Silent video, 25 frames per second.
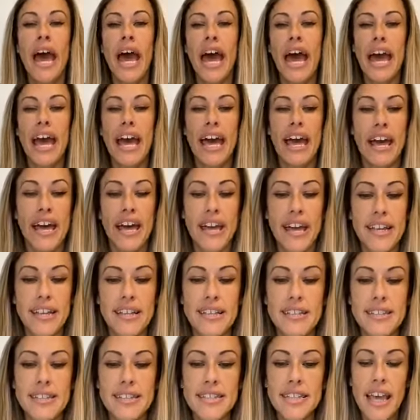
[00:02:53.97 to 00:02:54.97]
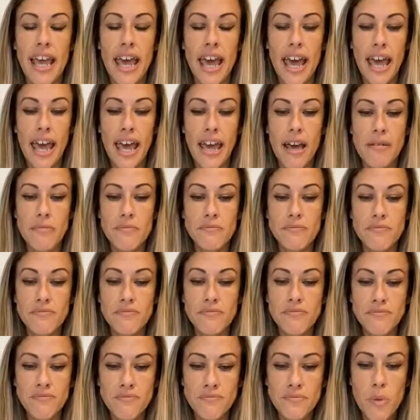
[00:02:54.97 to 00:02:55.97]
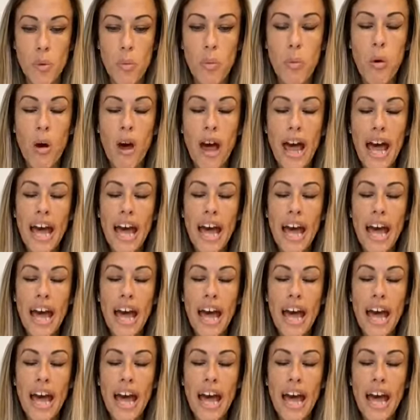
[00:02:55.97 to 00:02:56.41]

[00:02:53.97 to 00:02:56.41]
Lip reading: And what